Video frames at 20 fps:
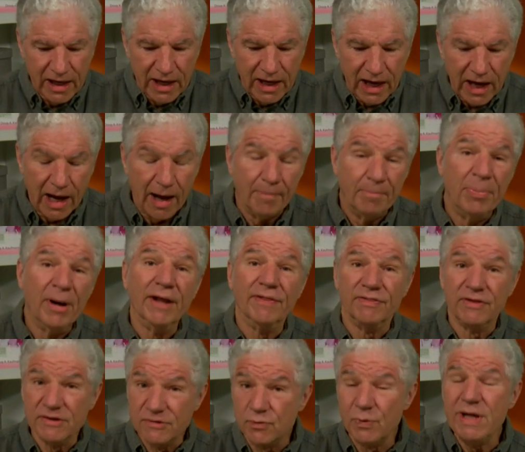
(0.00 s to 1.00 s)
Uh, but
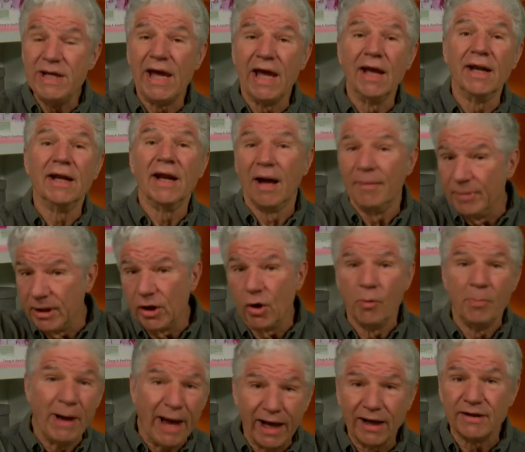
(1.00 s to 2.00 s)
this weekend, I'm going to go
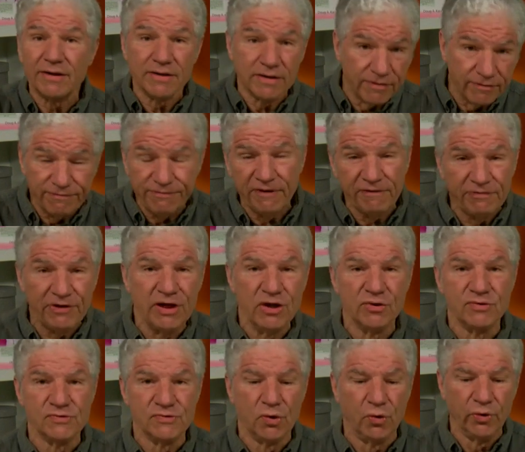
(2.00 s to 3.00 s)
back to 50
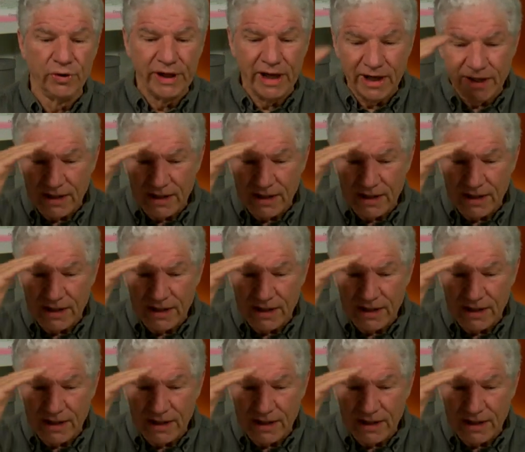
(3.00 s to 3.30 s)
years old again.